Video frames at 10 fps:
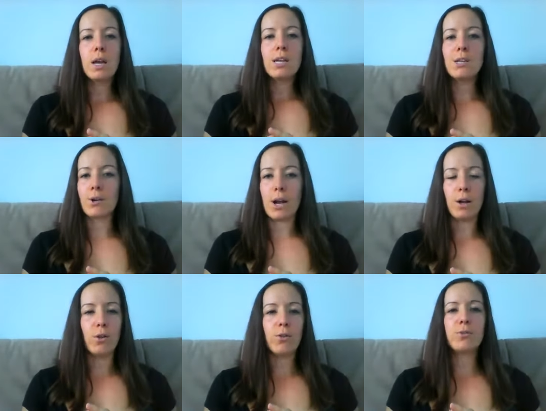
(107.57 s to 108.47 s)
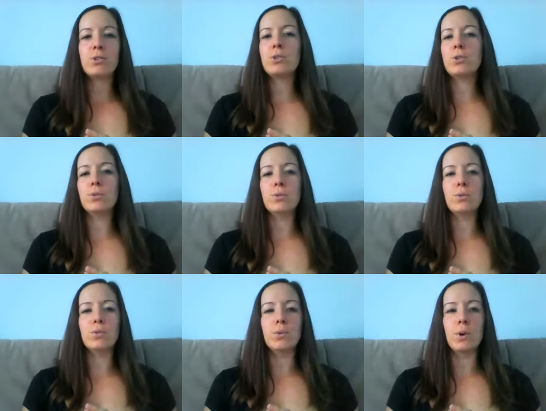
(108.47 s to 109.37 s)
your health,
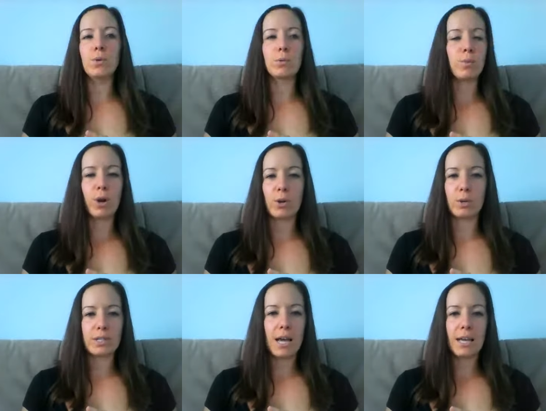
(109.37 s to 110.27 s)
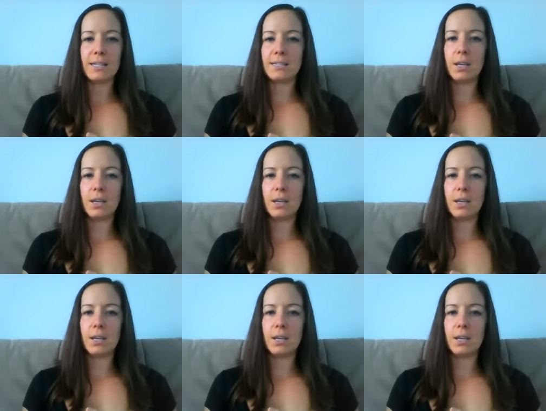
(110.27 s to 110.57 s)
to reprioritize